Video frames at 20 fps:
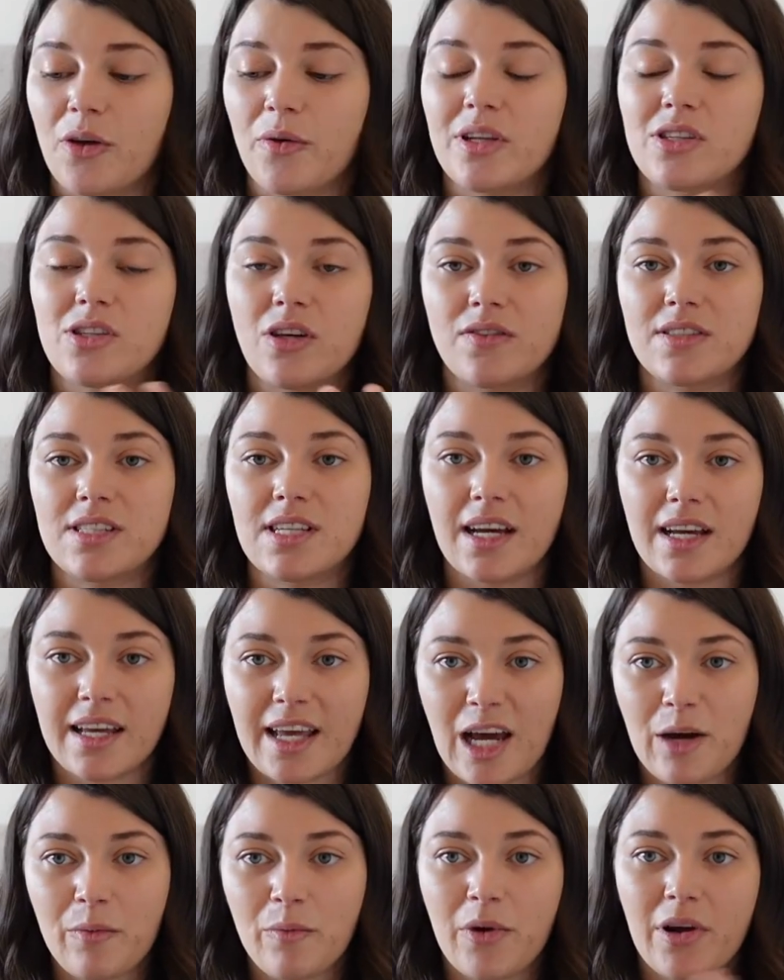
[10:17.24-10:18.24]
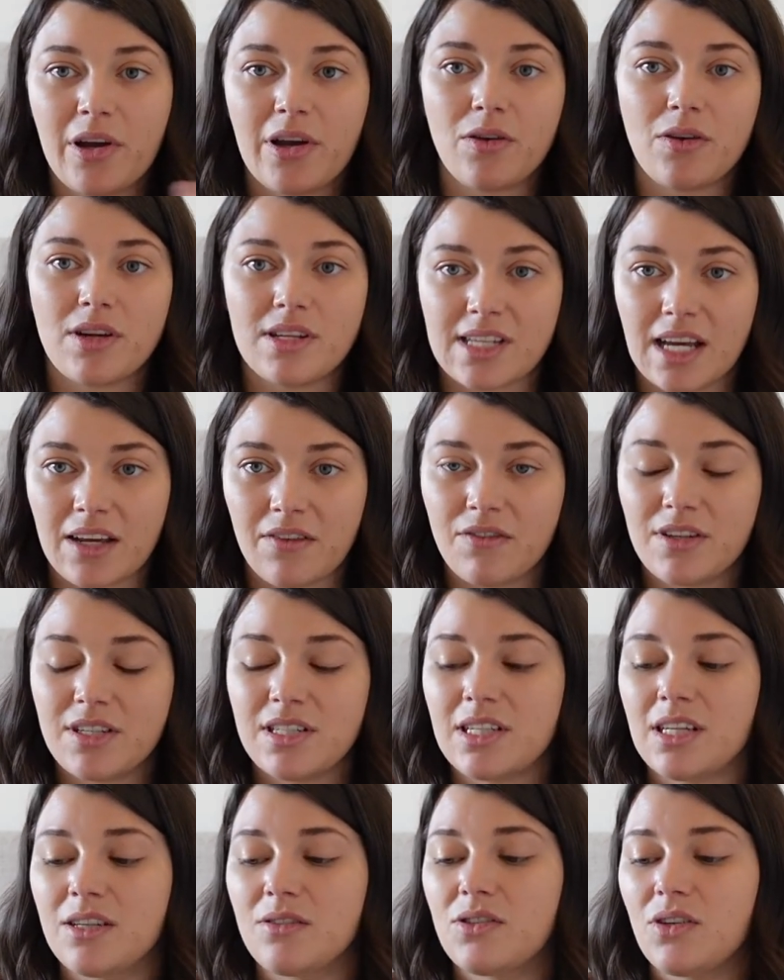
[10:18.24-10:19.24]
it's obviously a camera, you can take
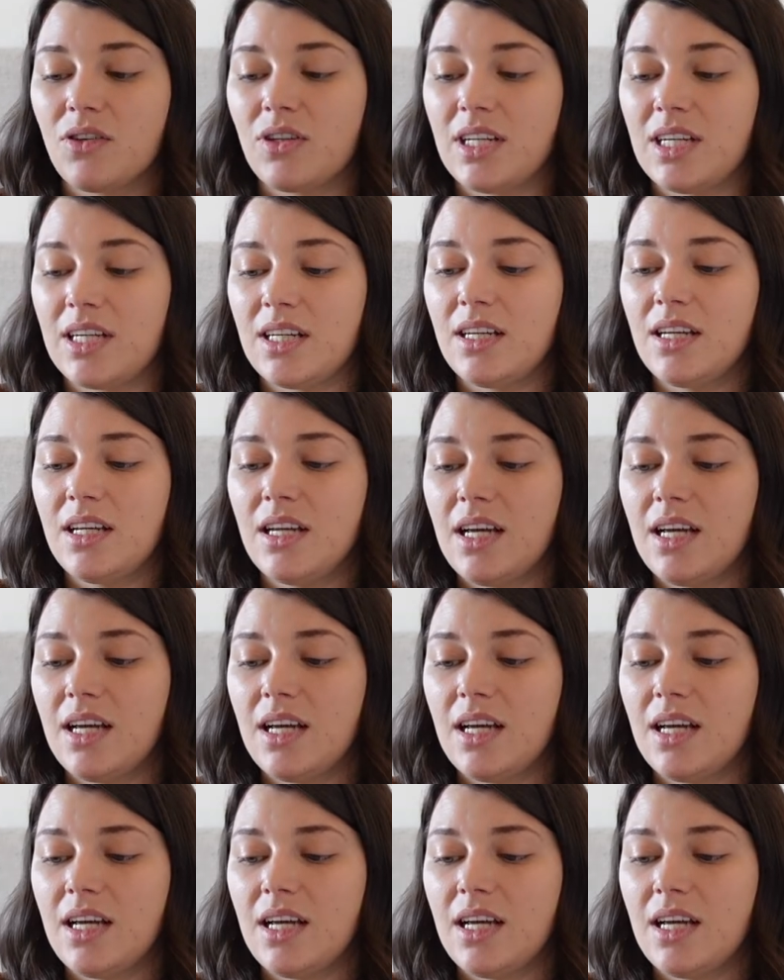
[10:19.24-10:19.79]
videos on it.